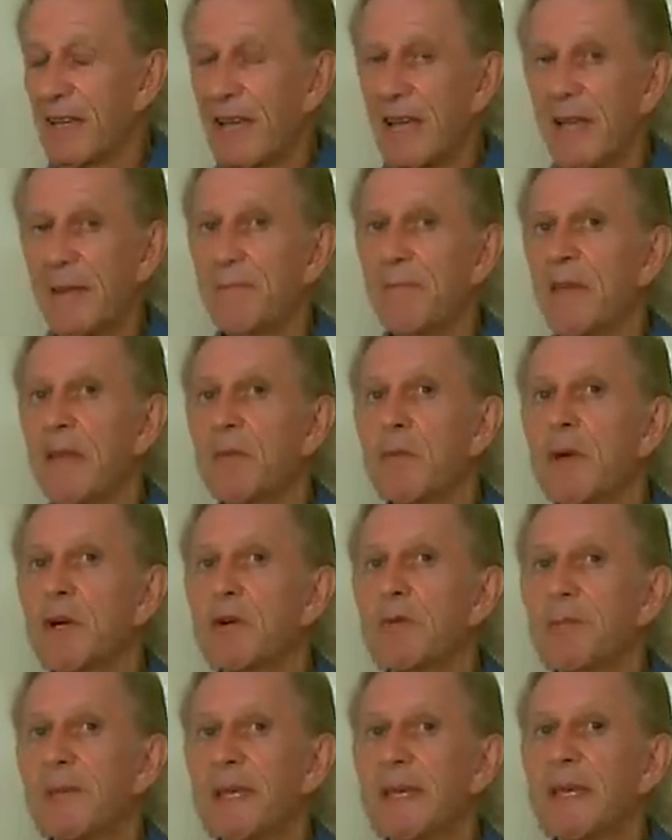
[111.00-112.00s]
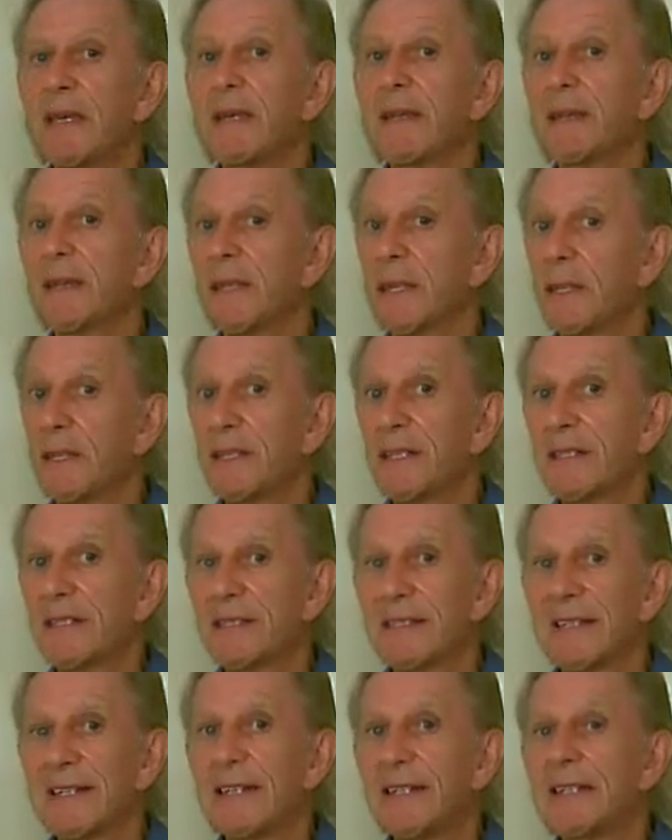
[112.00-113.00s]
It may well be that you
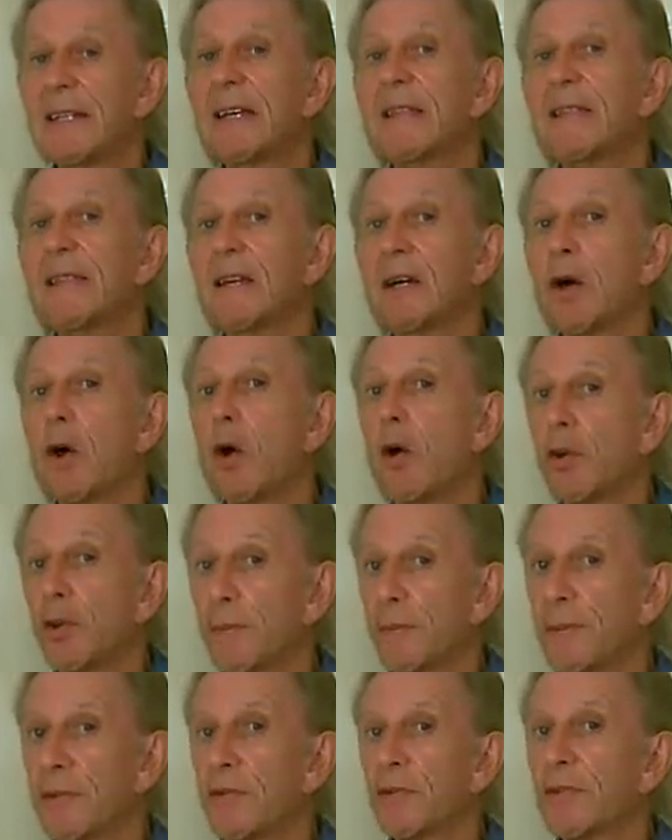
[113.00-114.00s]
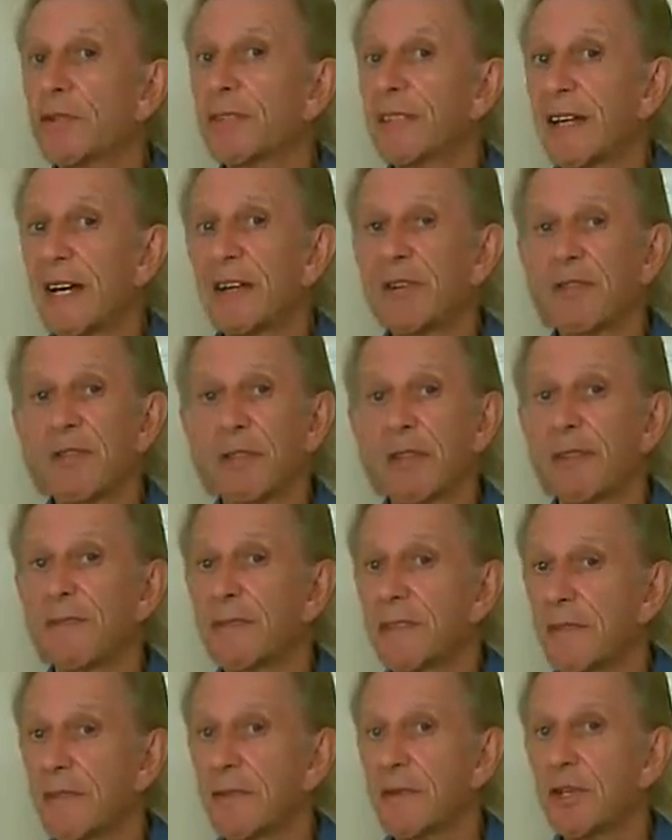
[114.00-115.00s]
decide that Entrepreneurs Tax
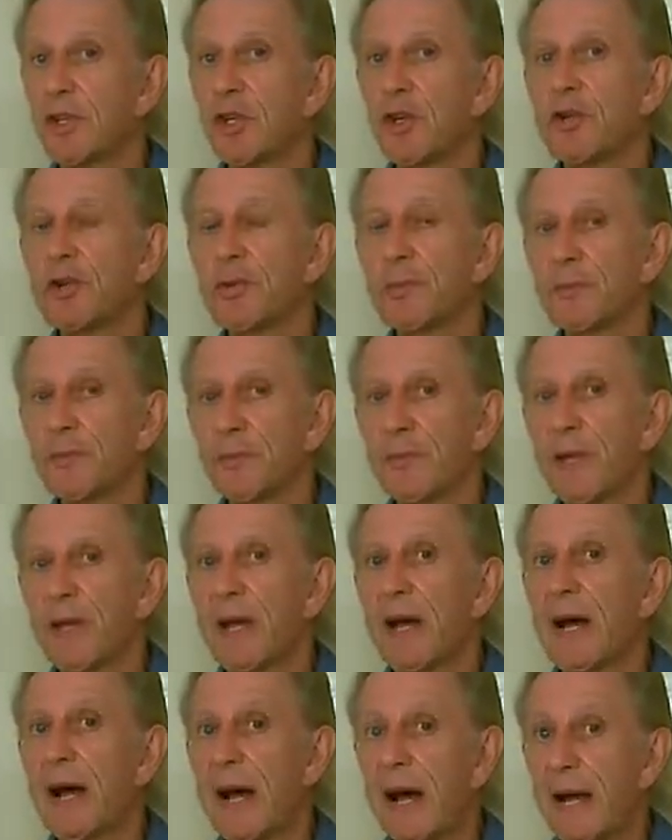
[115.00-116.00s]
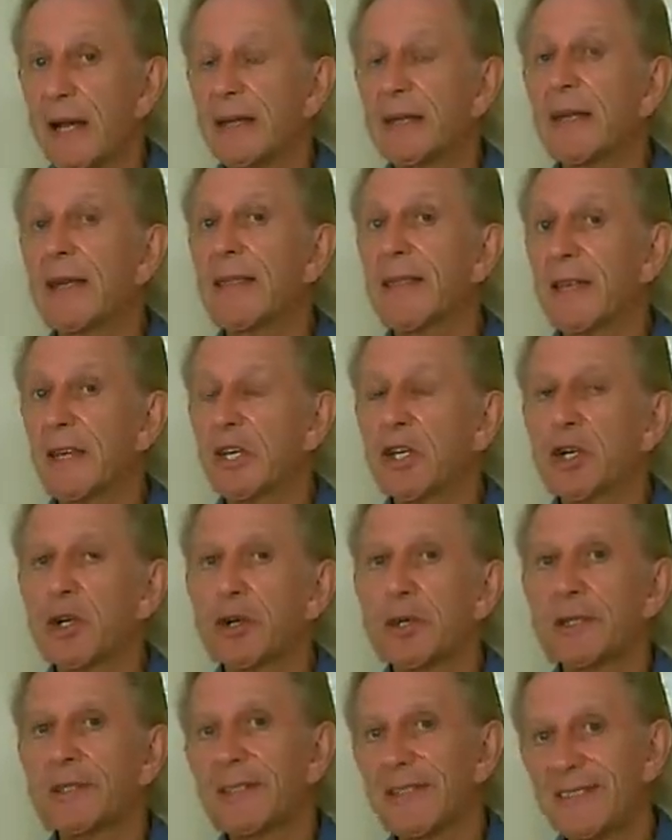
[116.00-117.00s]
Relief is for you and that you're
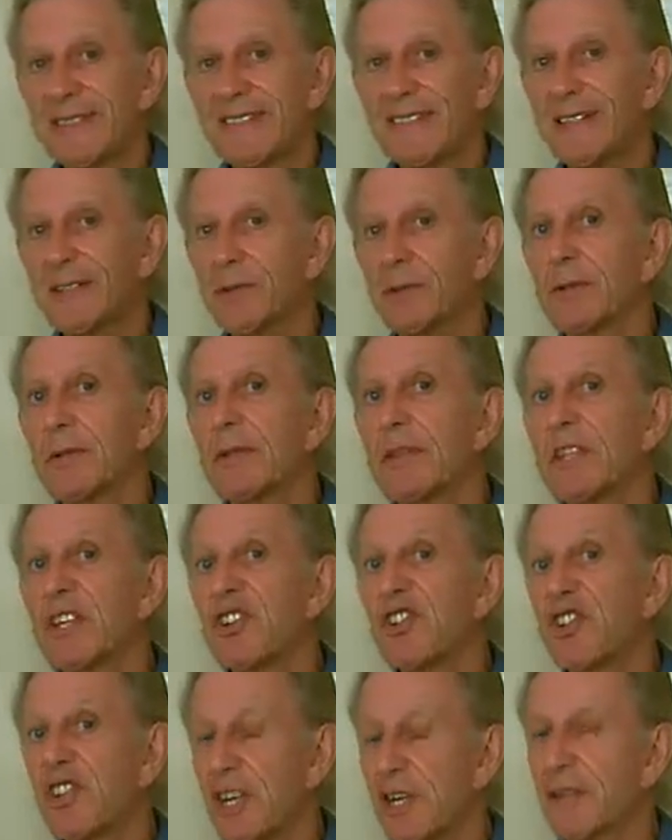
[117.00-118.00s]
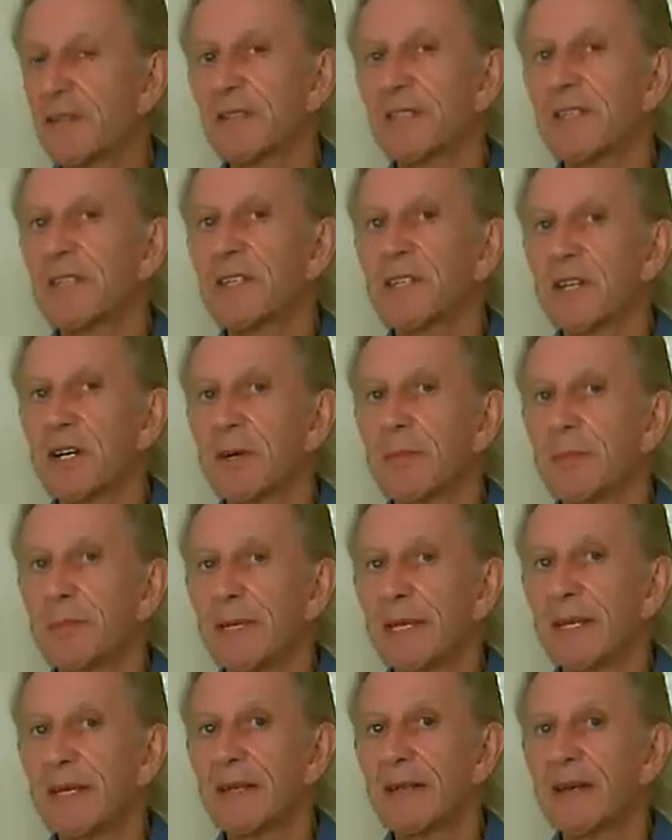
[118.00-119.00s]
going to sell the shares in your
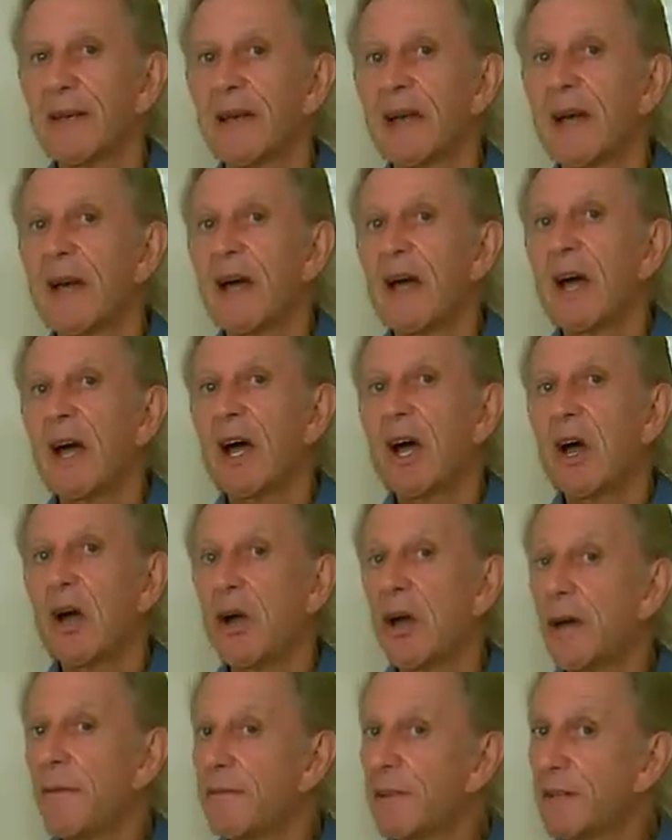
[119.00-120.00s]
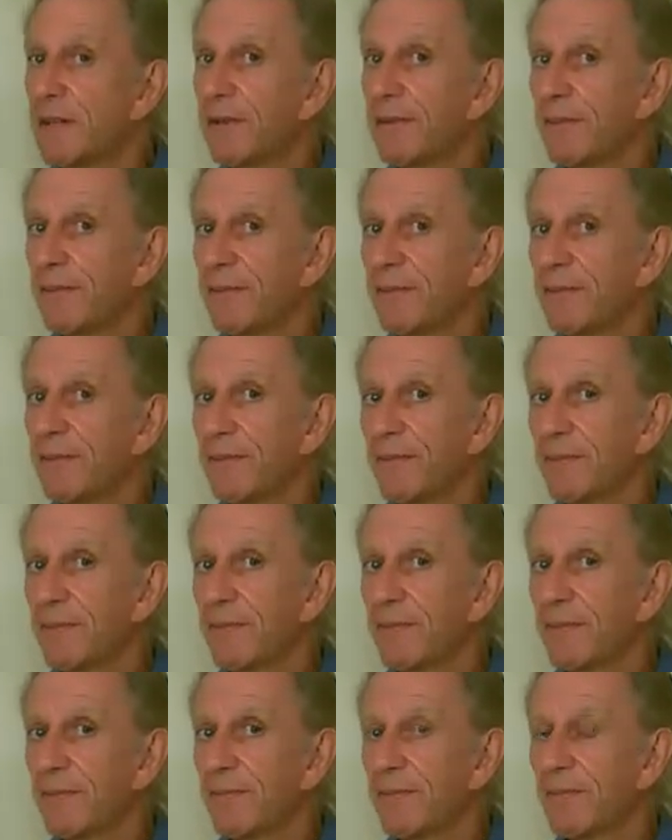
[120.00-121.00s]
company. However,
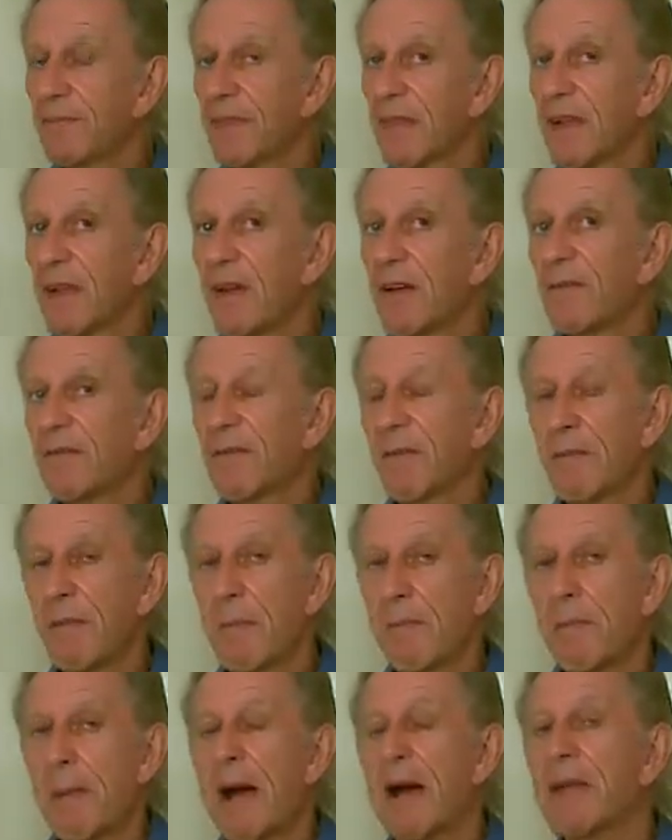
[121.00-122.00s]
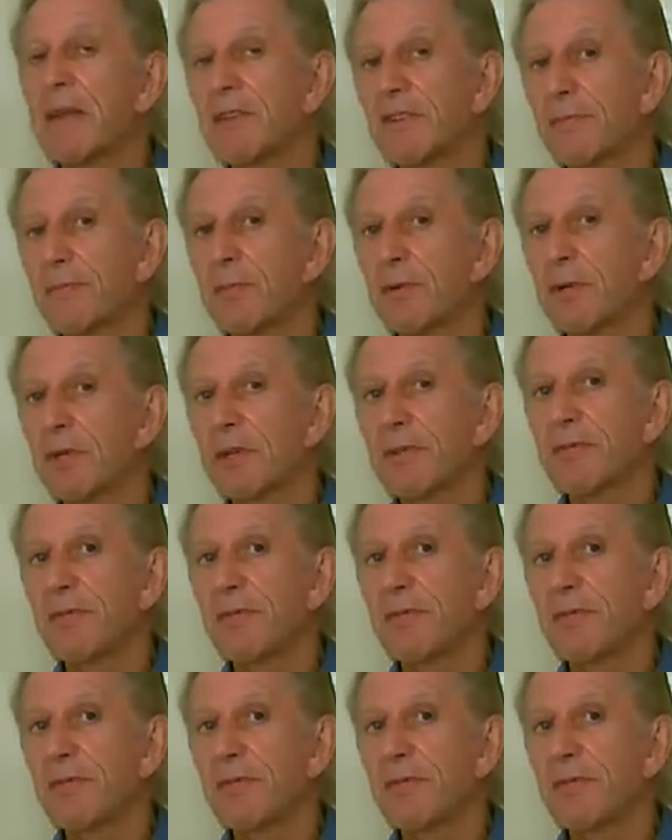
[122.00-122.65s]
from the buyer's point